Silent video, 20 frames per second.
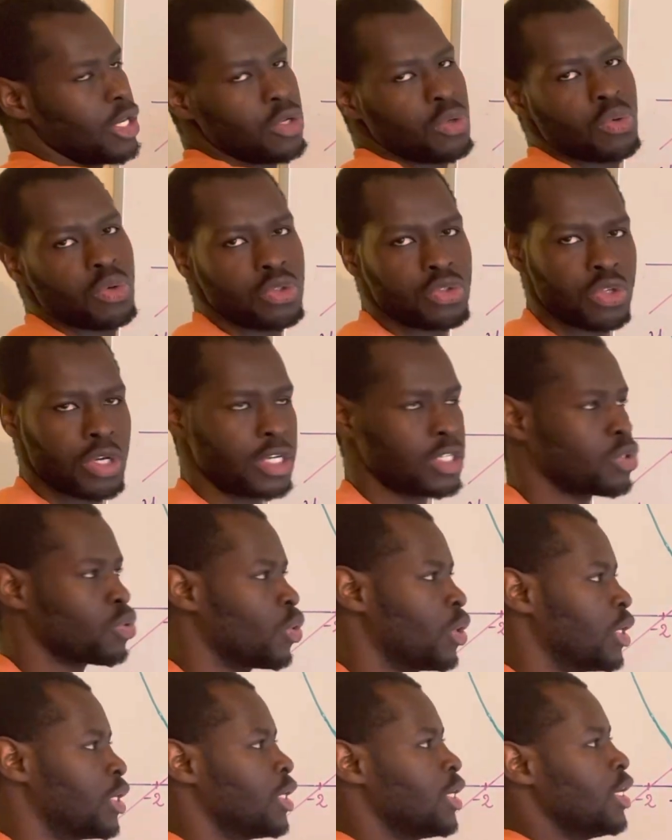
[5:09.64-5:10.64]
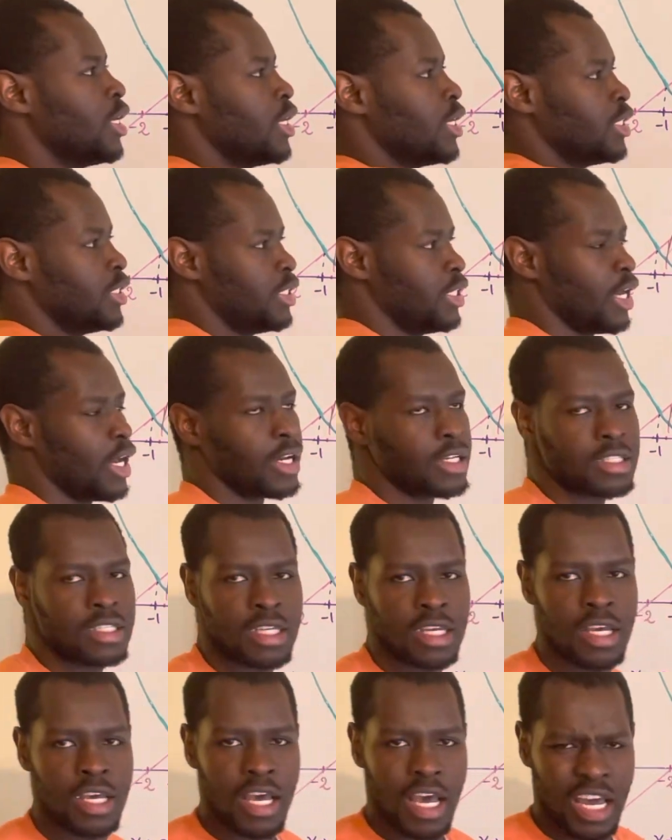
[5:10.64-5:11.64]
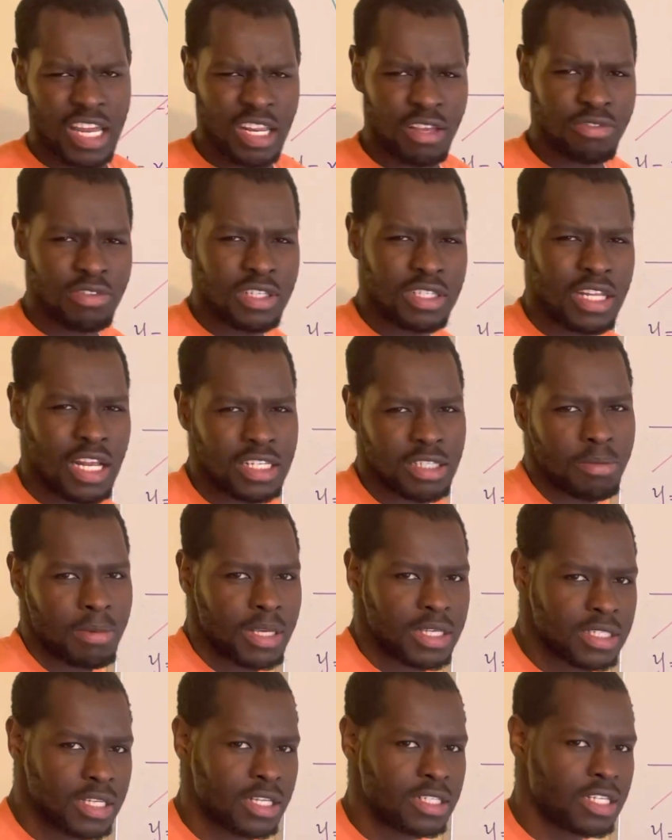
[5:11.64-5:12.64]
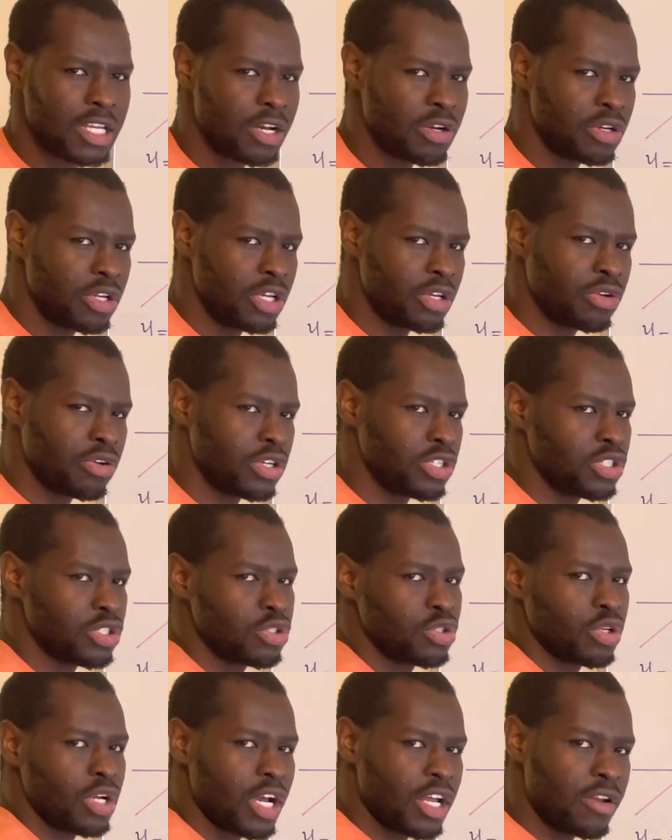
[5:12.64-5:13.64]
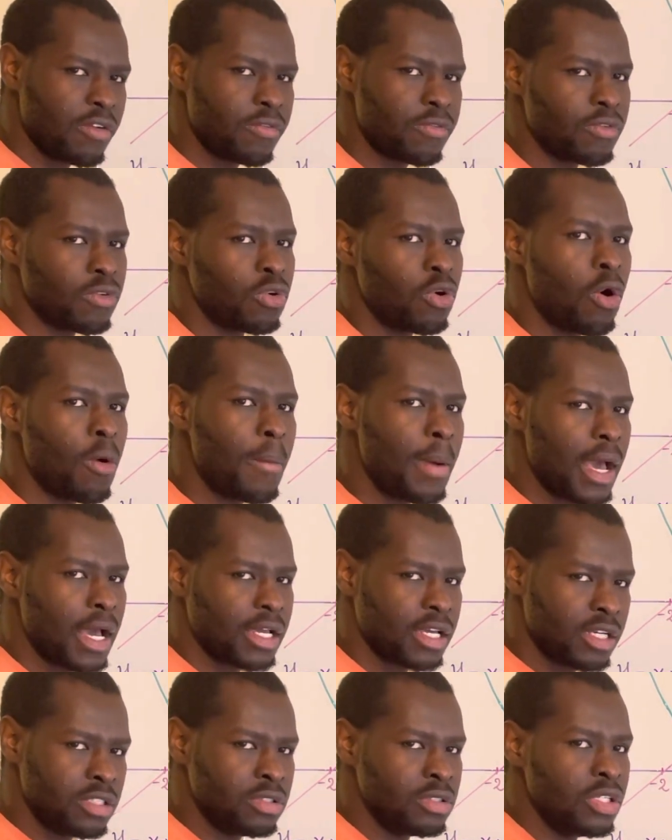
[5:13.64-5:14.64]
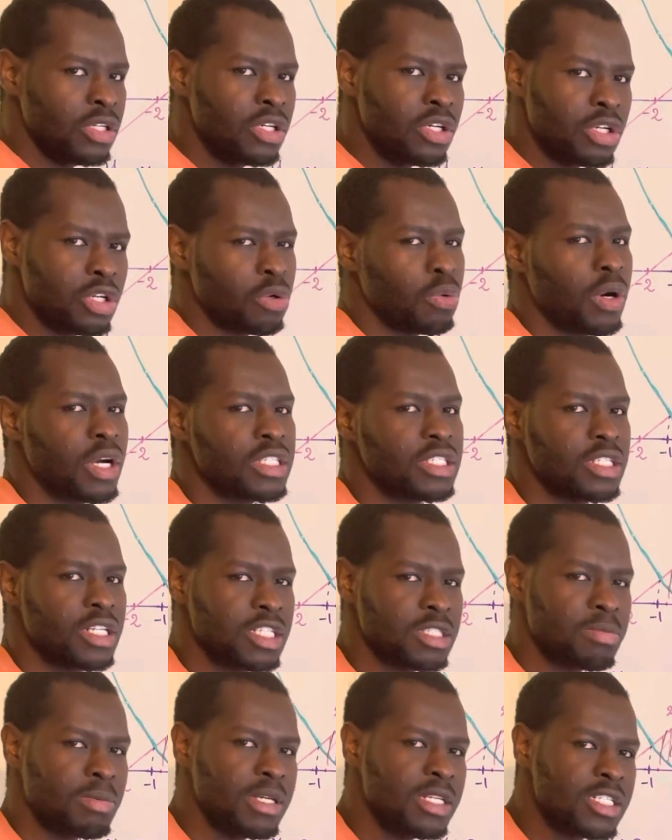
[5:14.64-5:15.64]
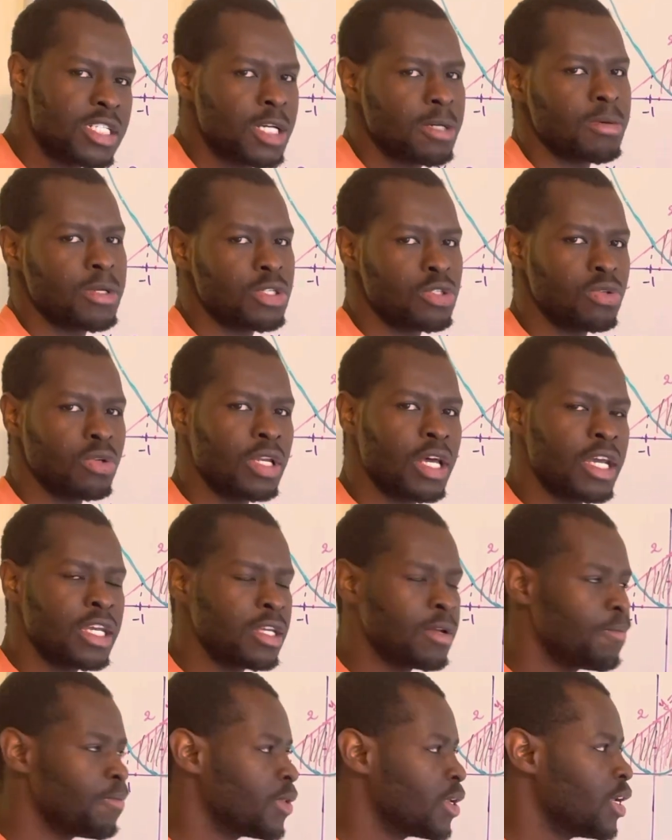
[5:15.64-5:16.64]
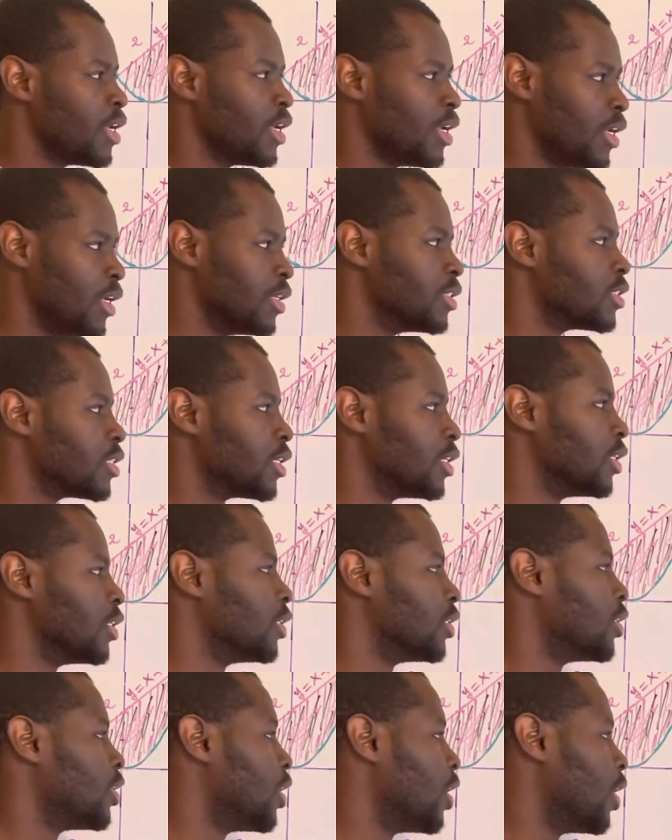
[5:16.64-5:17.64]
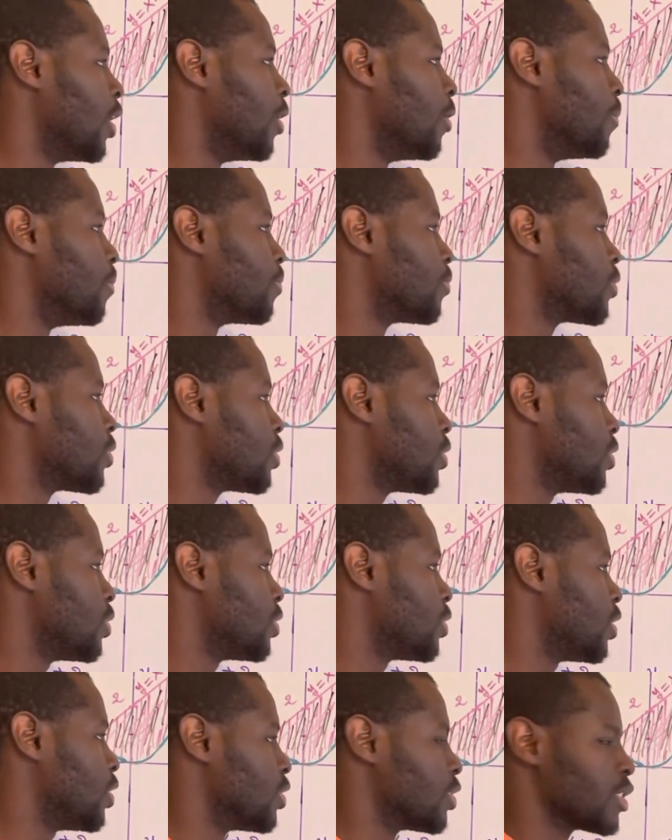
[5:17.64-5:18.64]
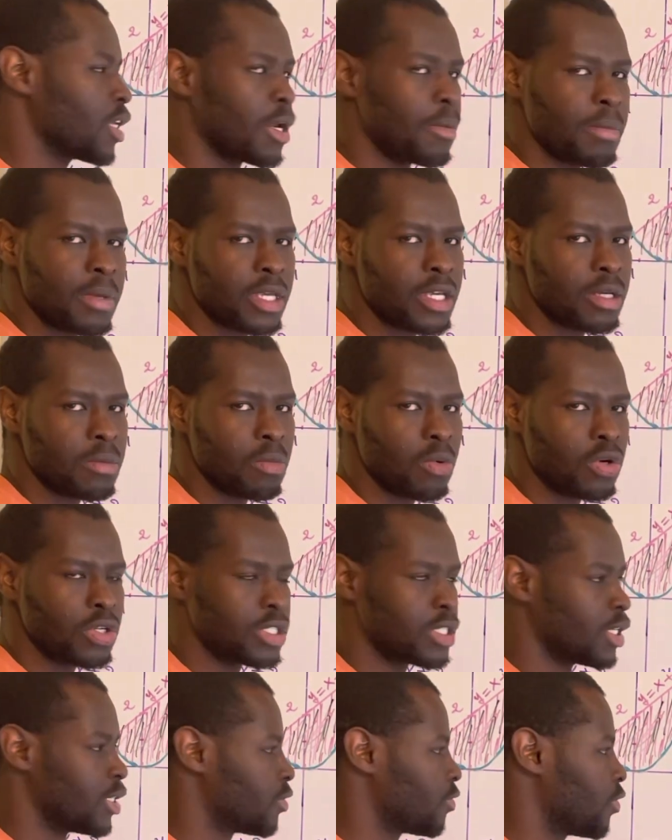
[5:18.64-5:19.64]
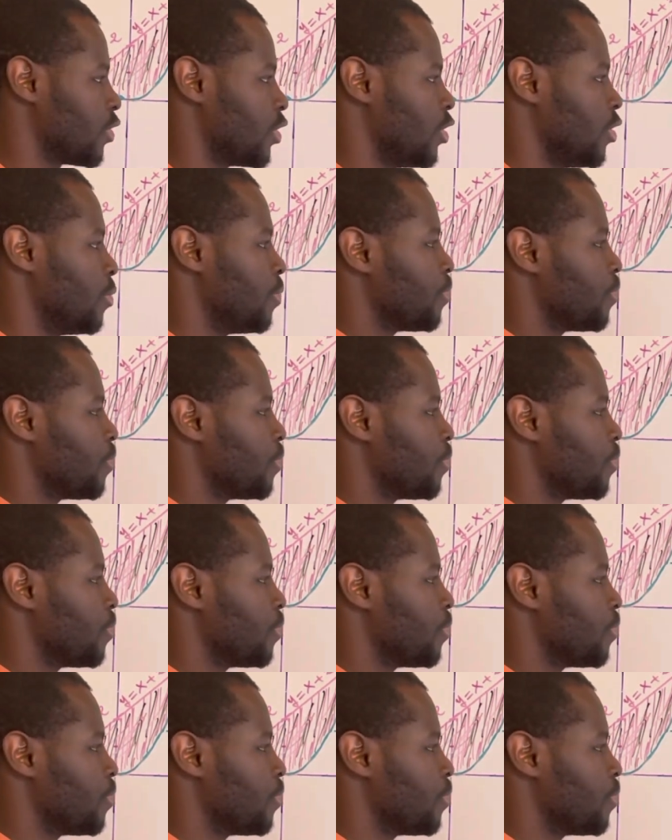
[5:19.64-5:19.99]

equals to x squared dx. And if this doesn't make sense, I would encourage you to kind of go back and rewatch it as many times as you like until things start making more sense for you.